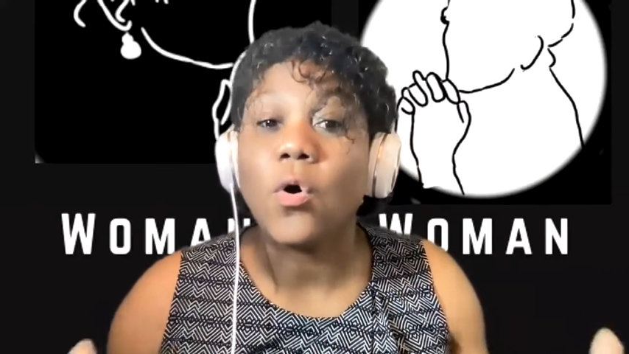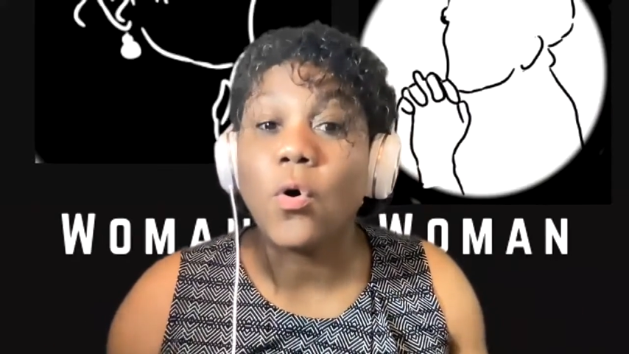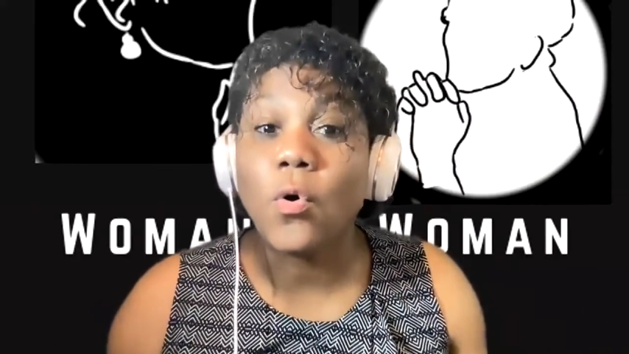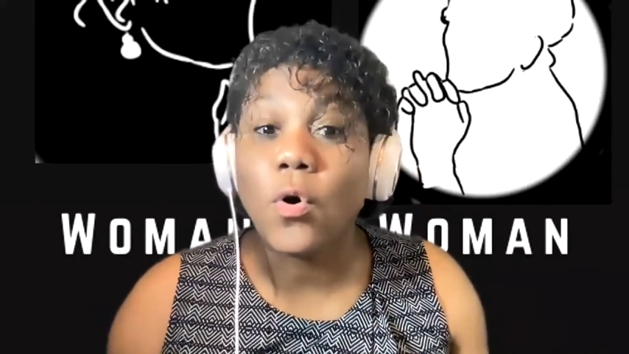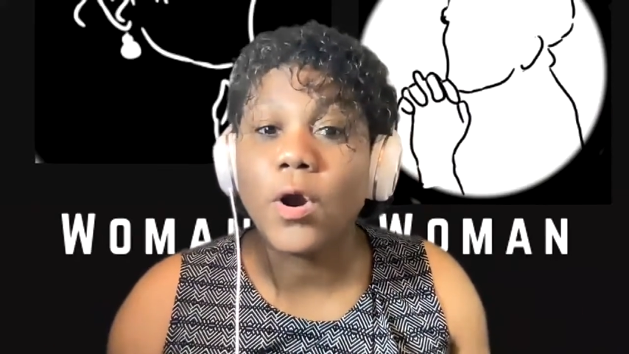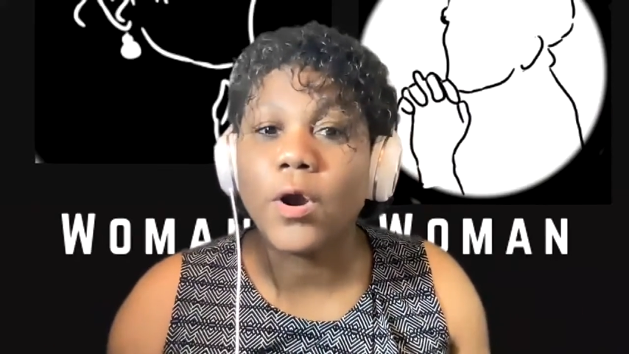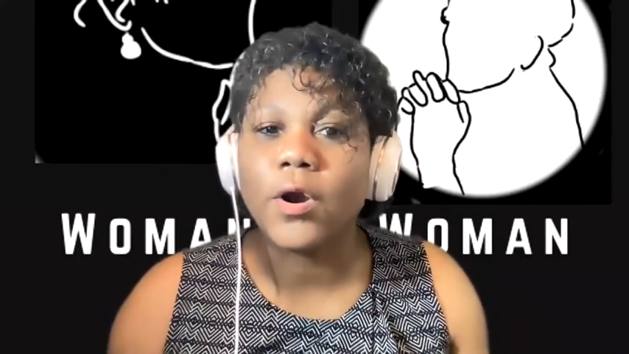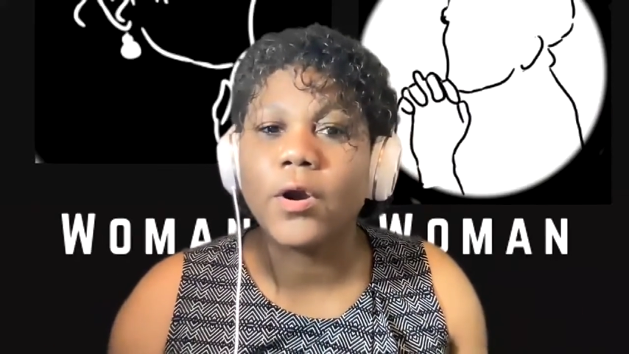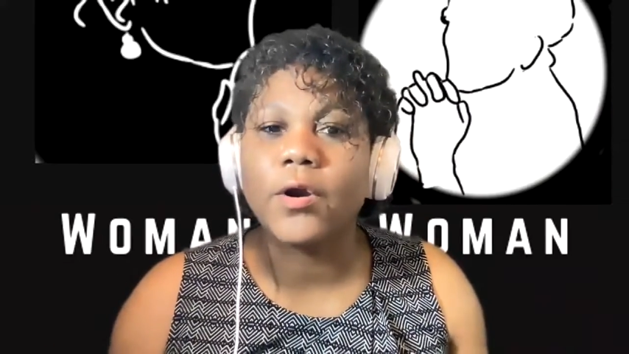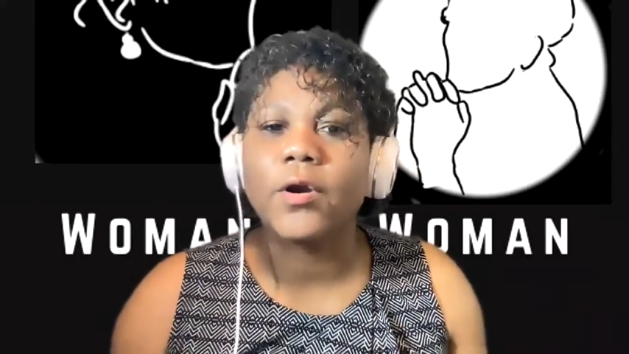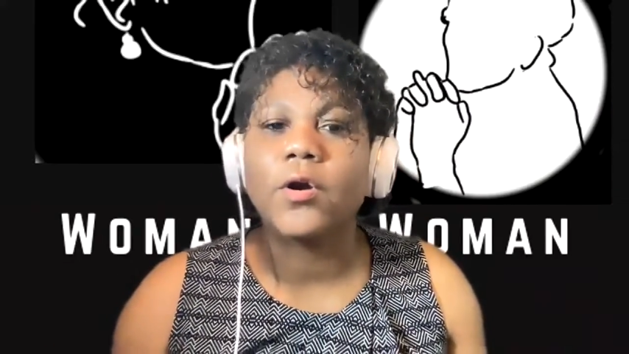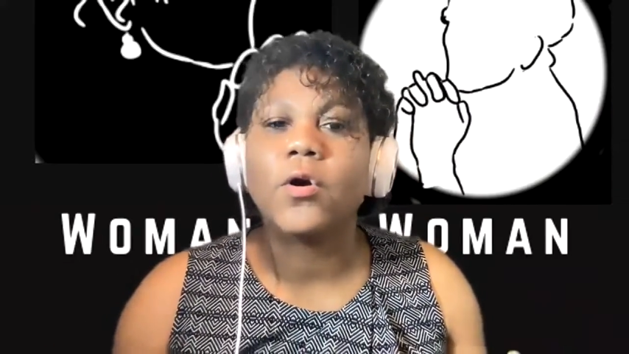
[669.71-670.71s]

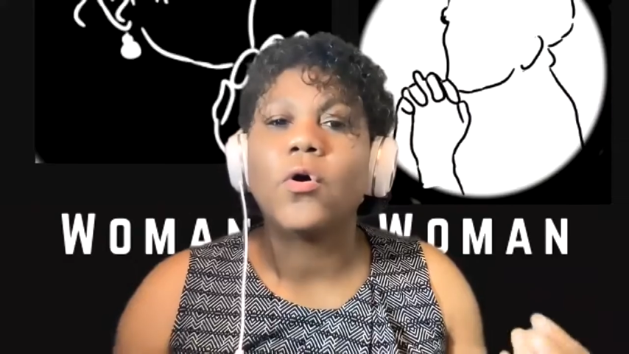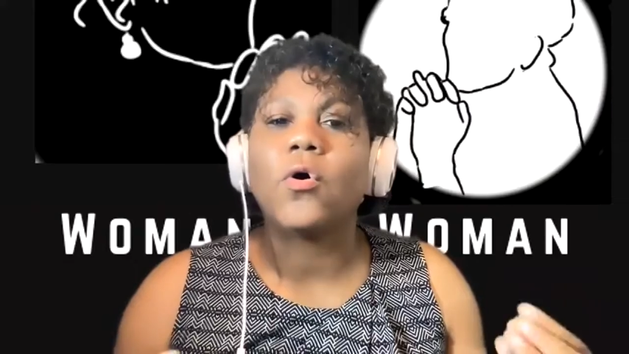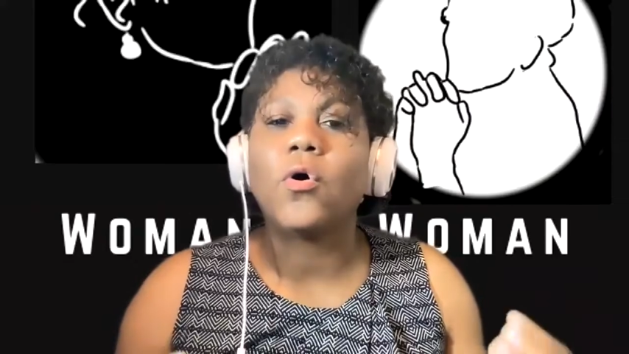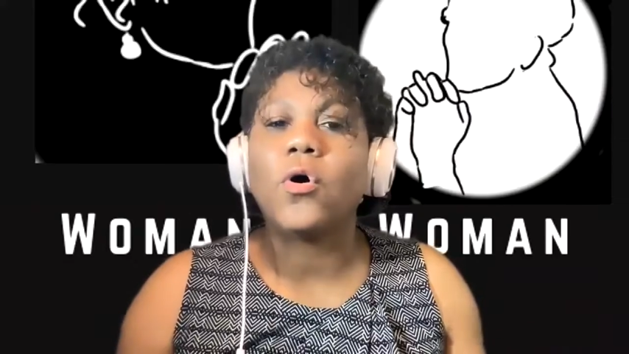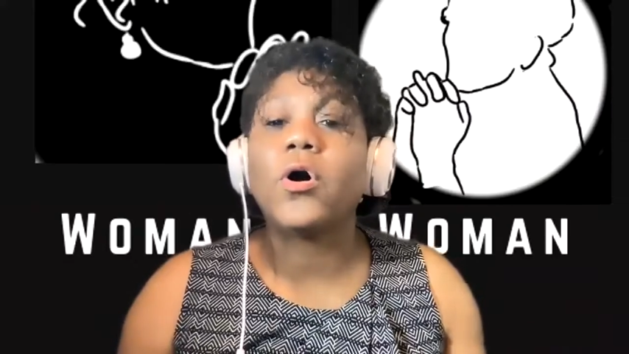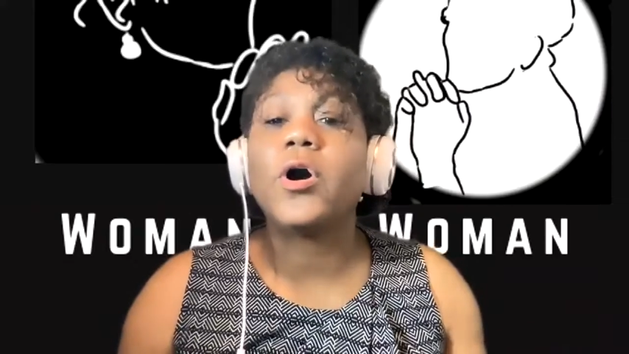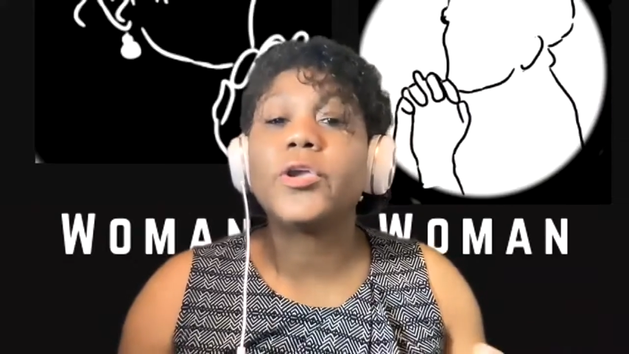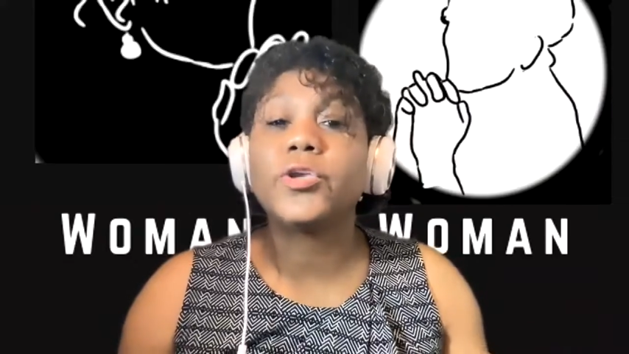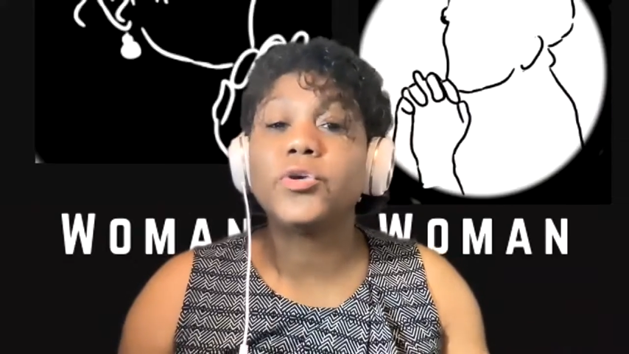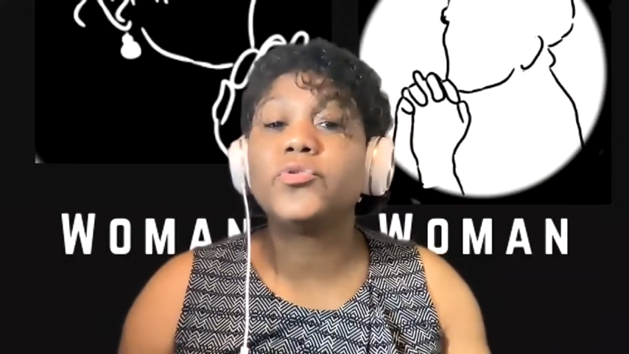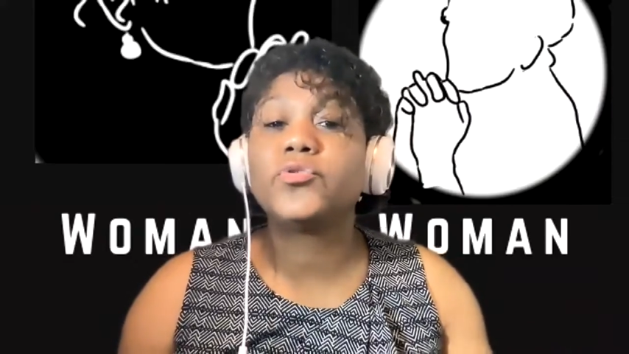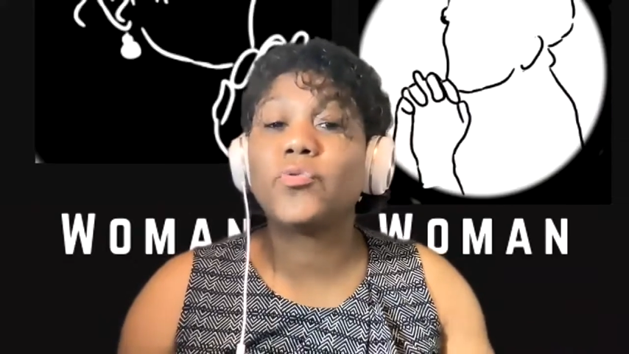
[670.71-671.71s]
Or are
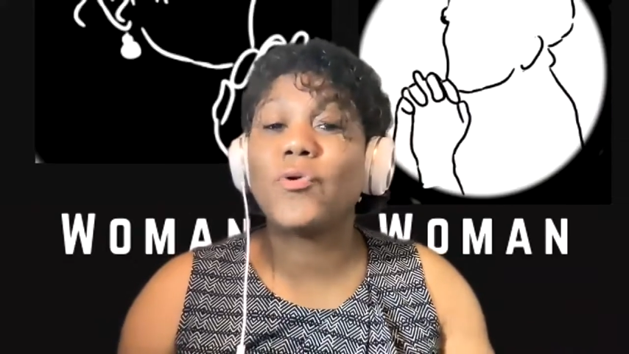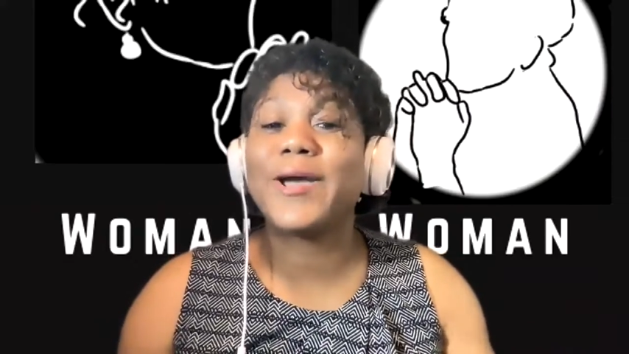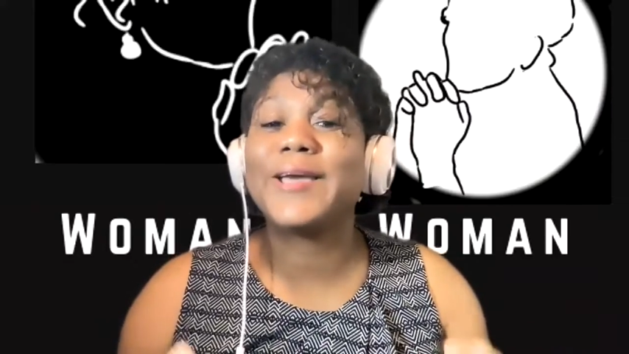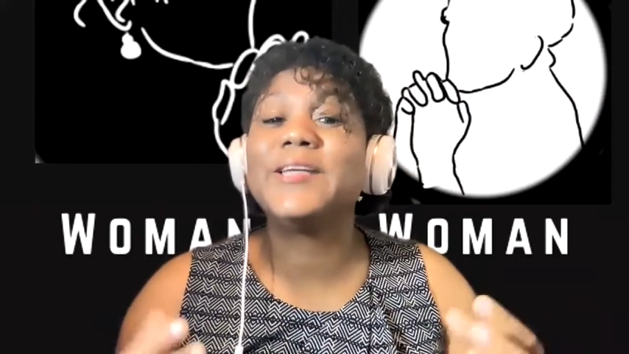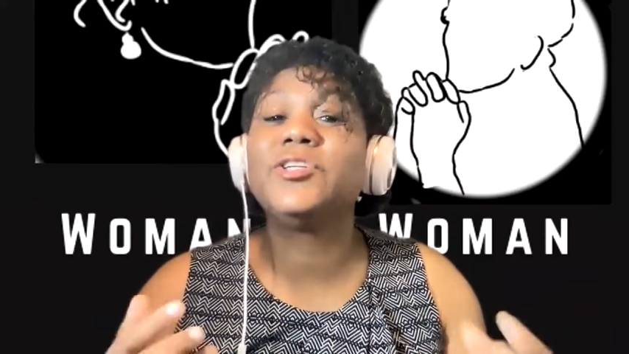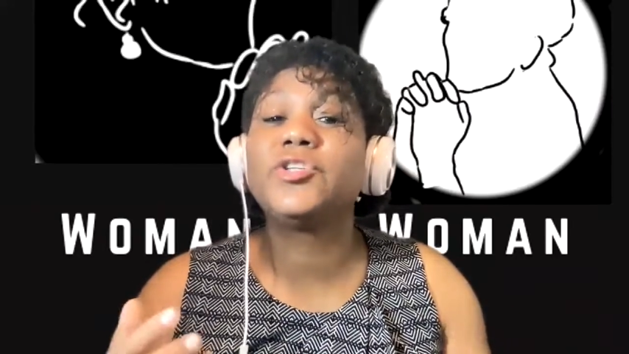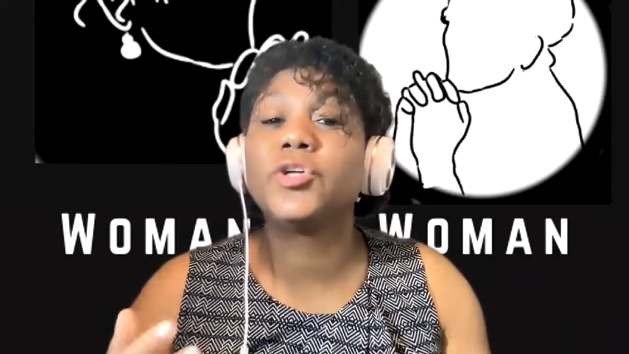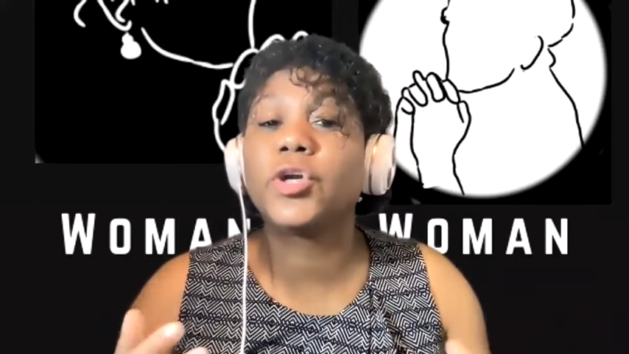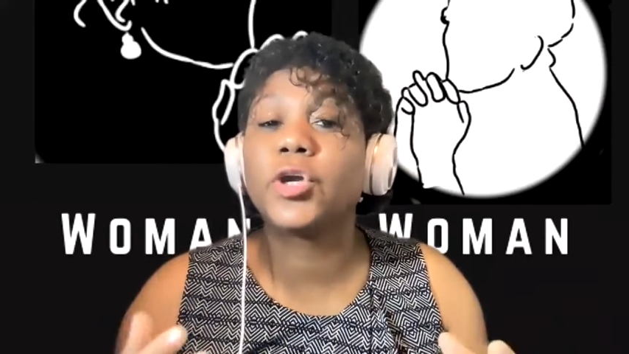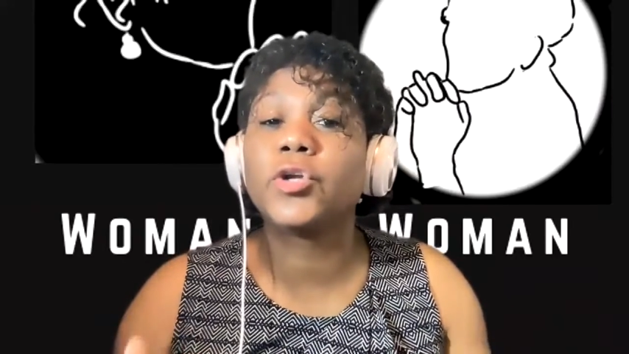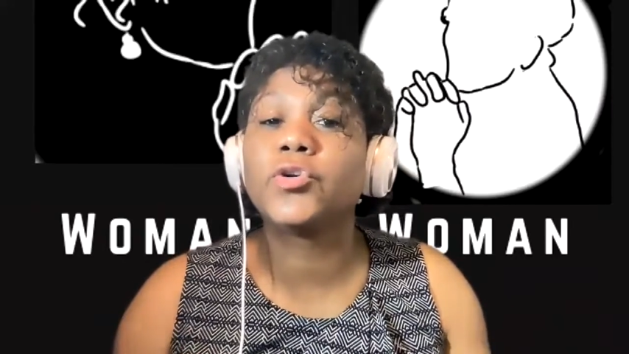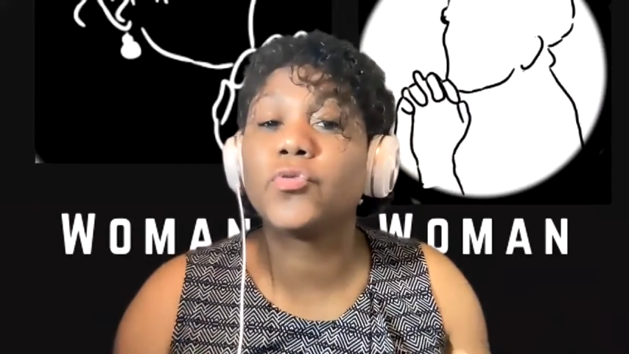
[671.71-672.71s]
you trying to
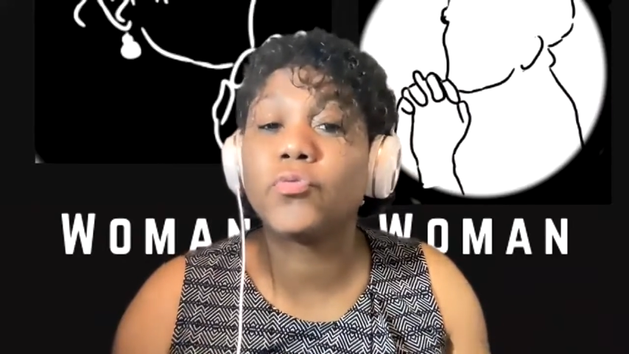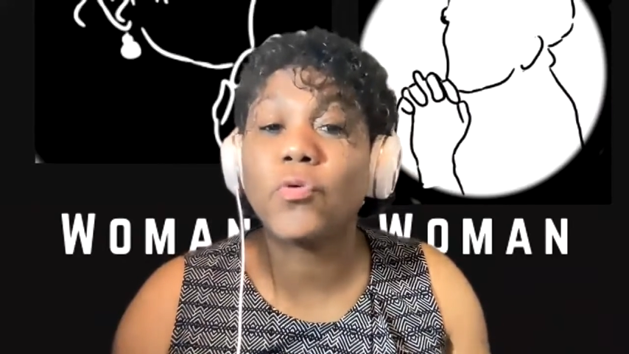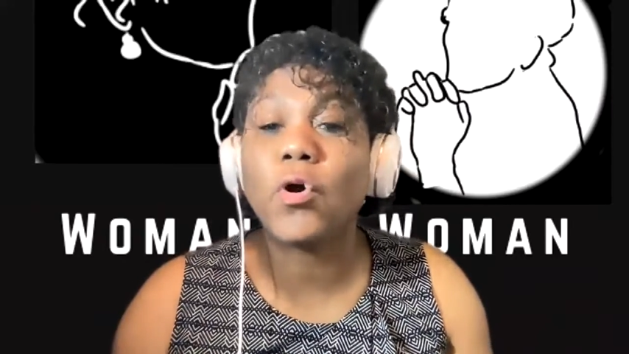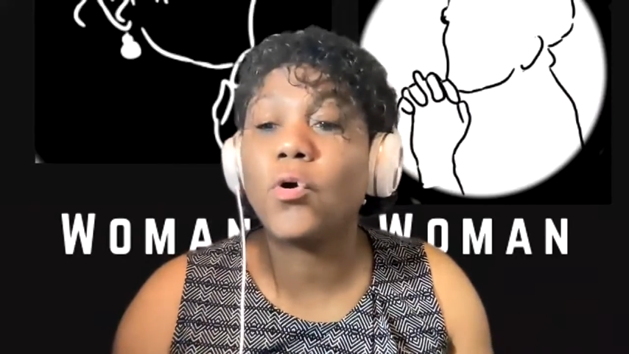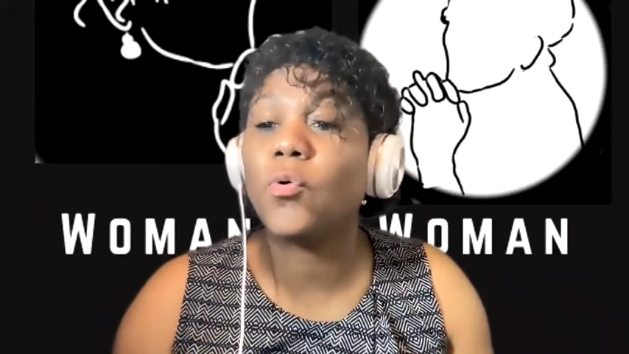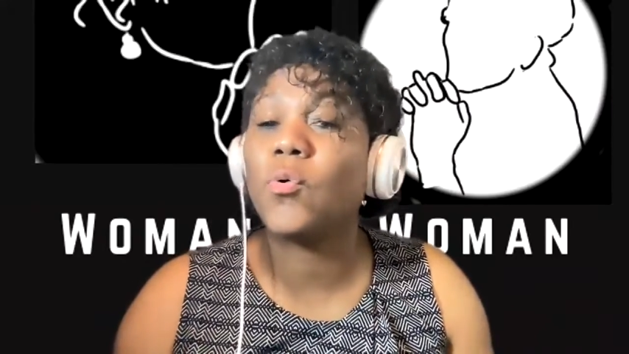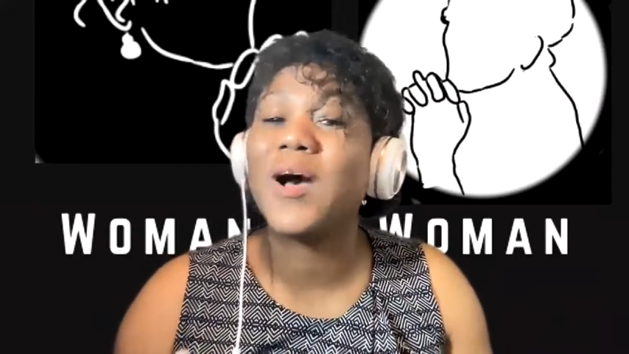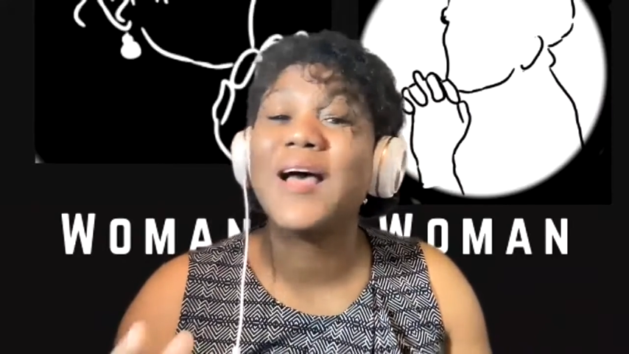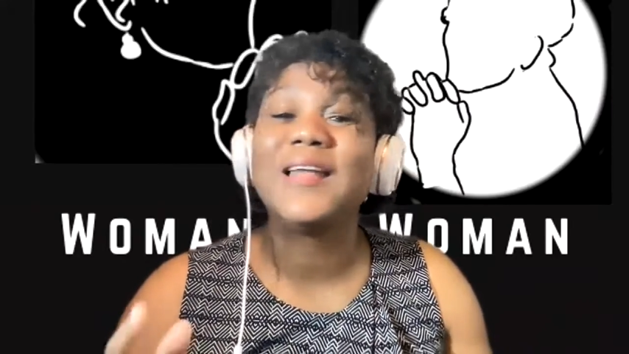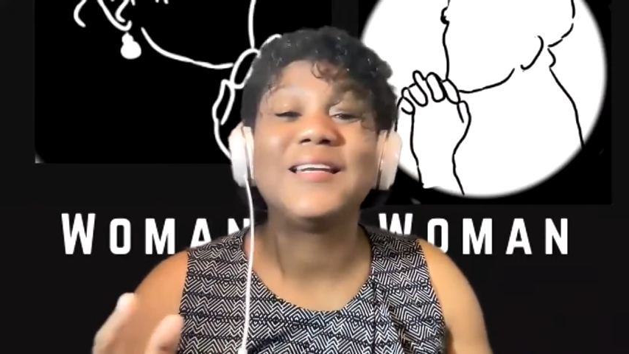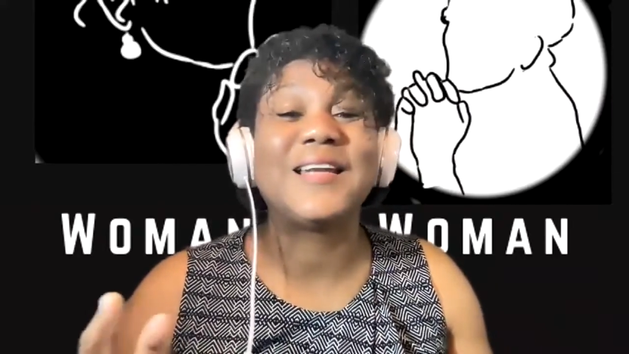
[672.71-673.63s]
control